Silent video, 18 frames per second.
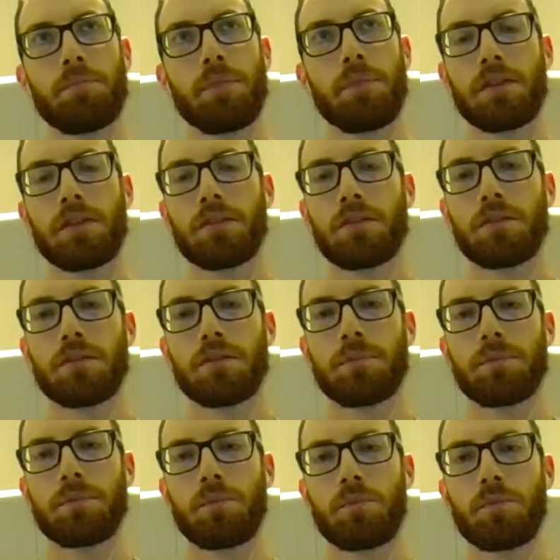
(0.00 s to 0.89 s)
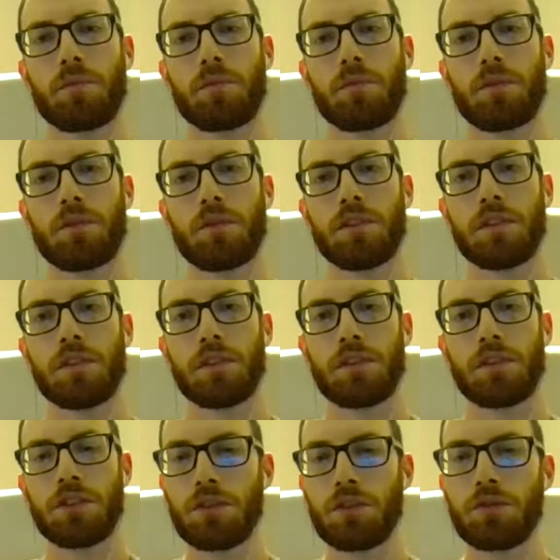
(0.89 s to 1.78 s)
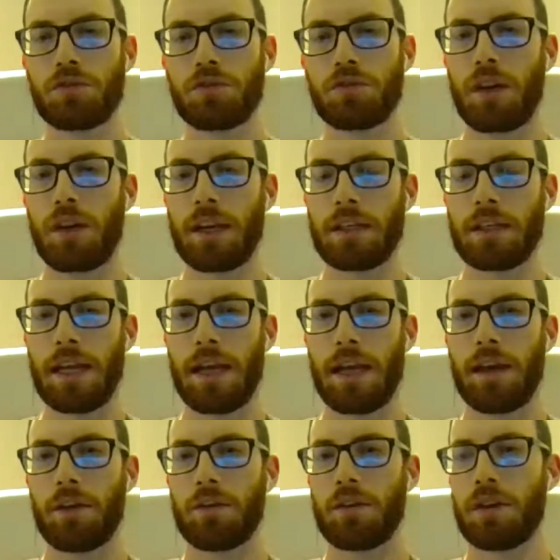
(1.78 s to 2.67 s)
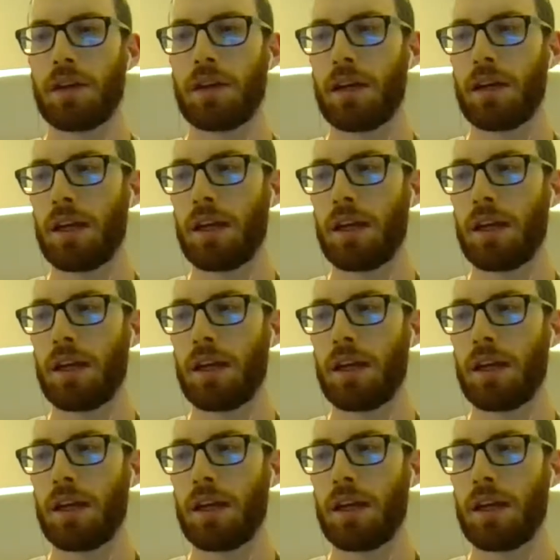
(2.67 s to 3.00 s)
better used right now.